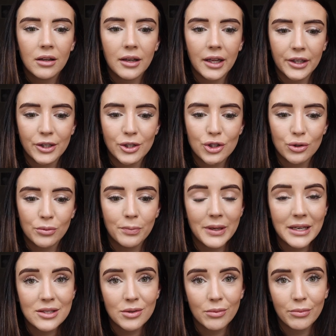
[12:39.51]
like you should
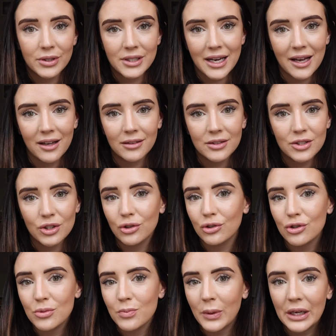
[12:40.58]
be somebody else. You
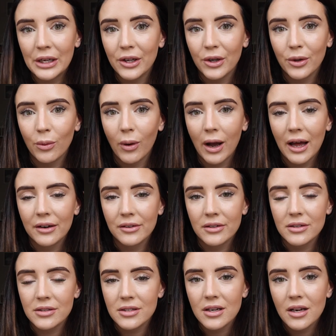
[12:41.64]
should just be you
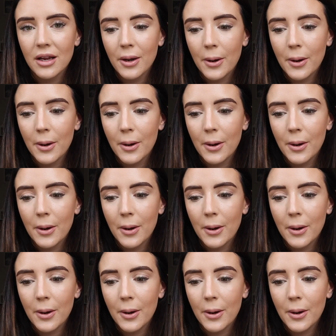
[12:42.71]
and